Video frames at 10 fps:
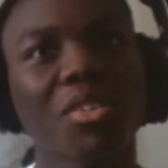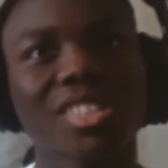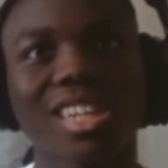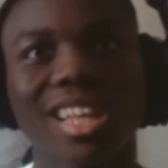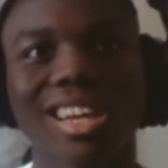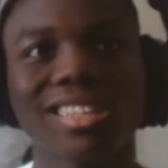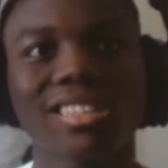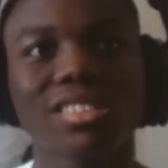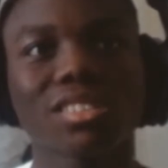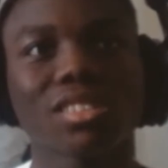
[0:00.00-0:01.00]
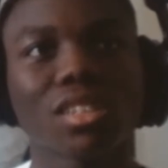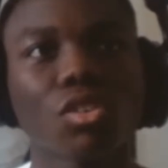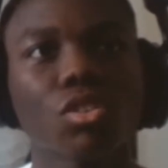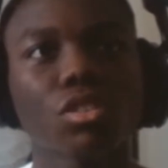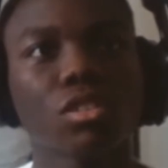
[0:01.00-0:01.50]
Tony Romo's in a
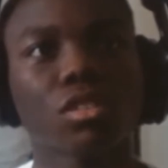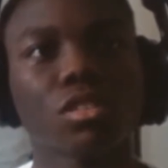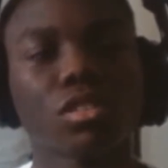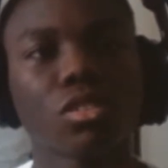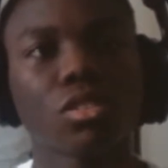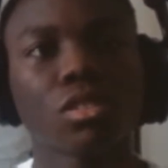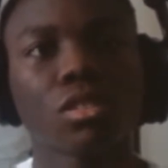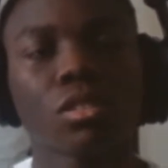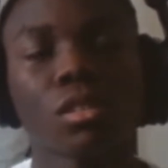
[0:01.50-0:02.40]
lot of these? Or.